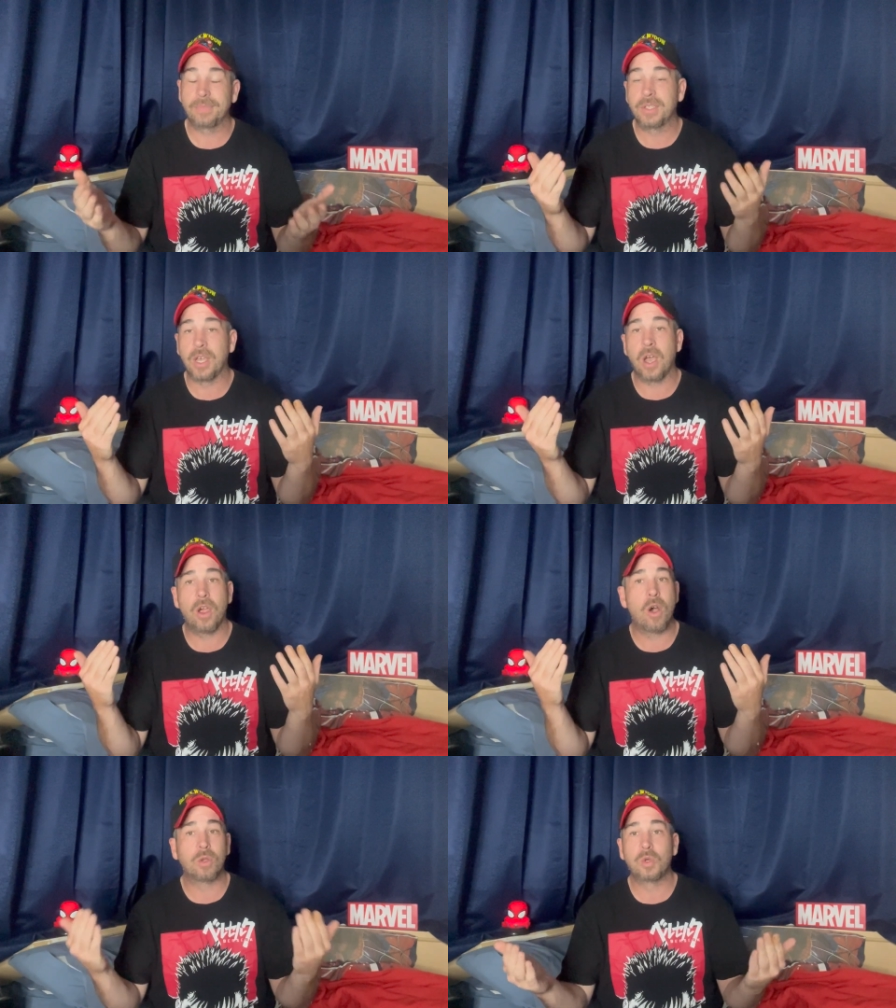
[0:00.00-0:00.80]
So
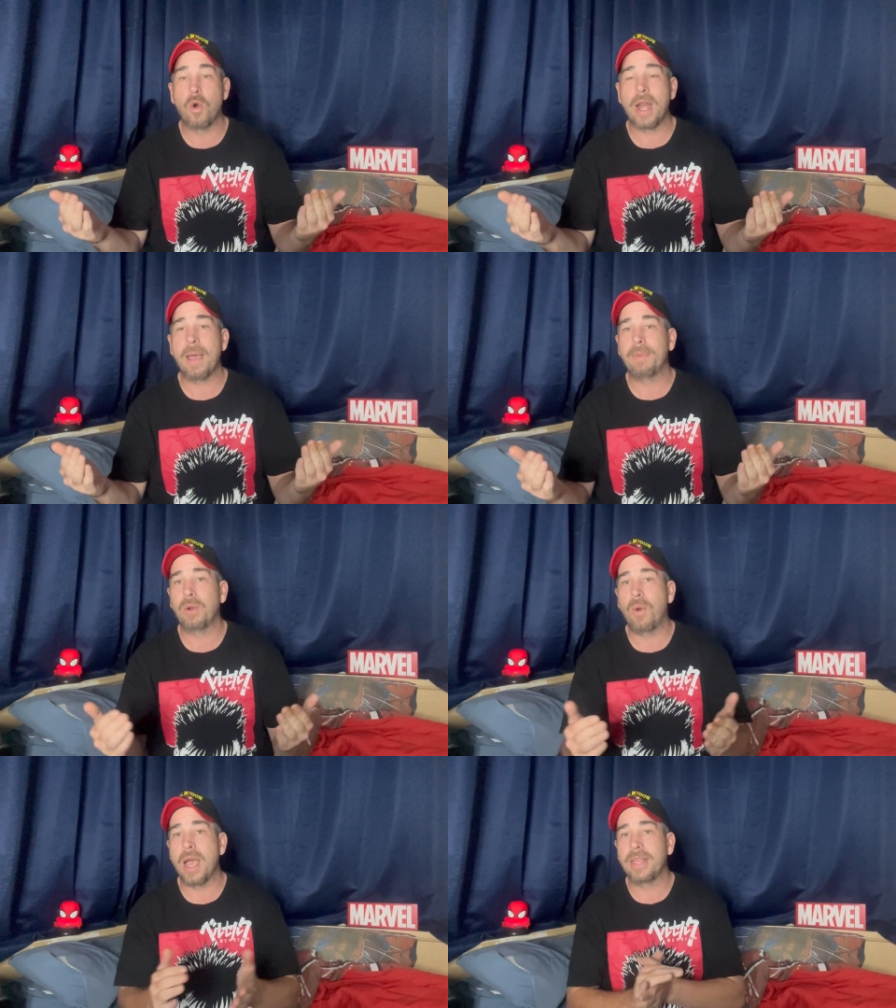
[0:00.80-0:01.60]
I was quite happy
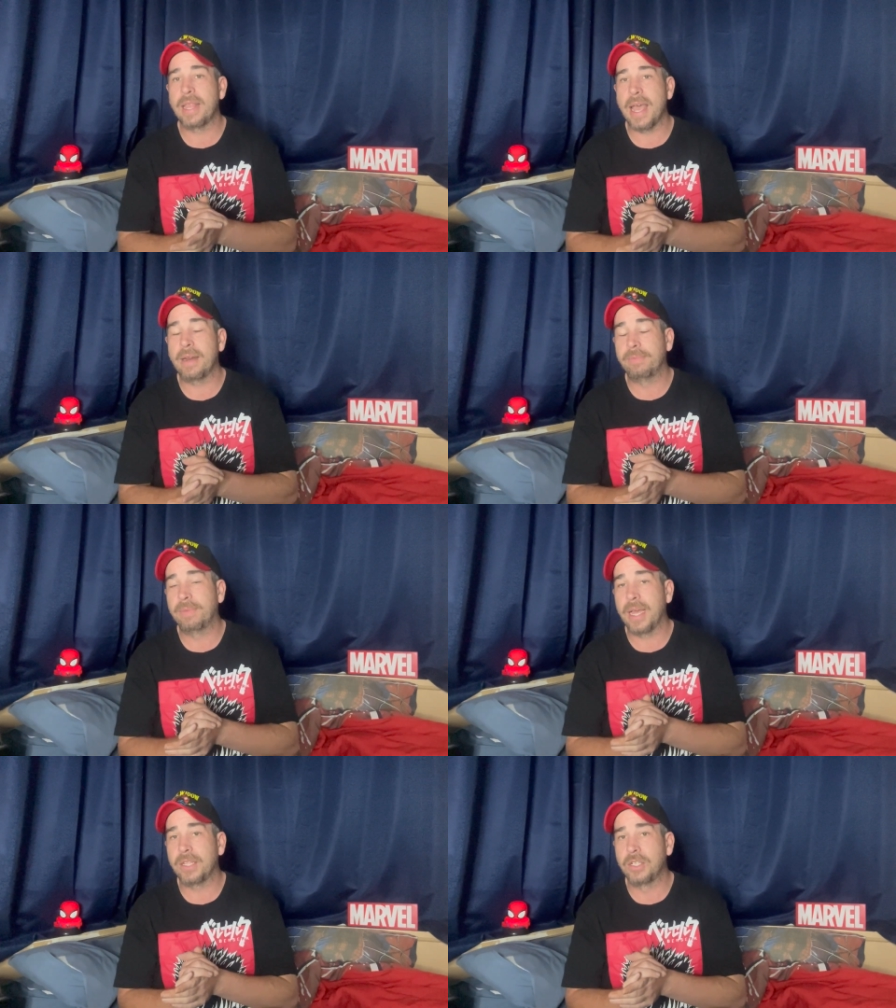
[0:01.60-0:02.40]
to wait that
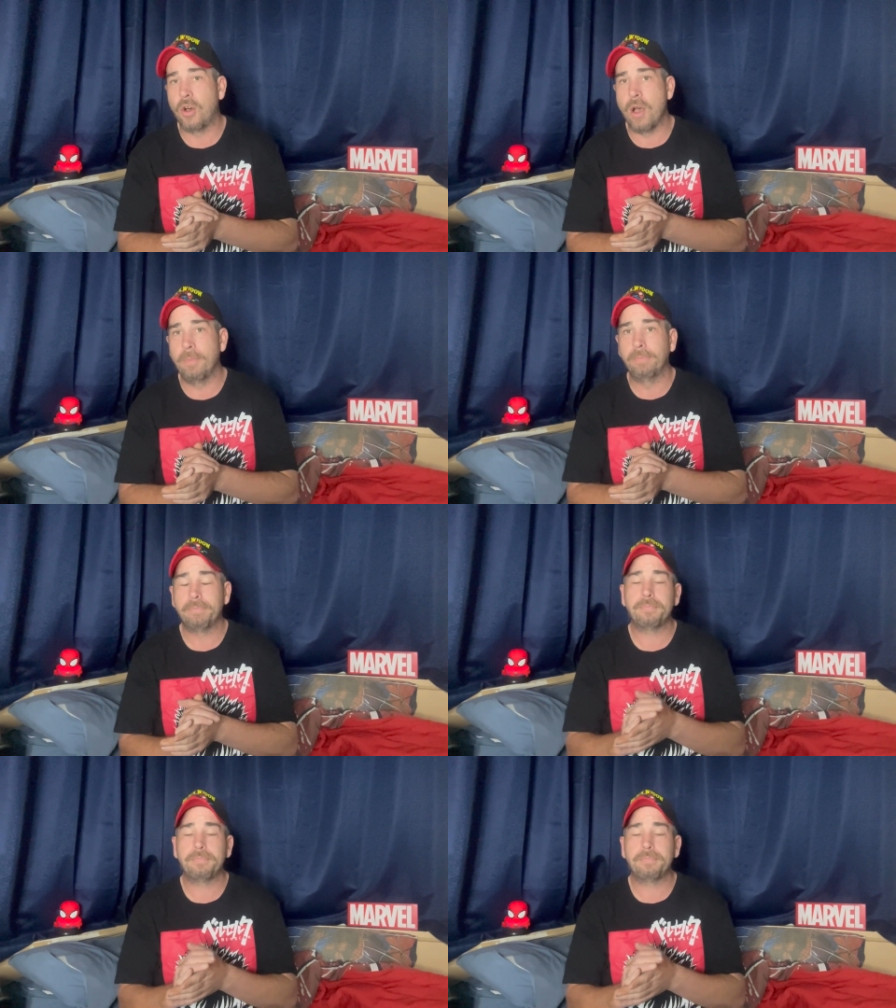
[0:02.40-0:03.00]
time.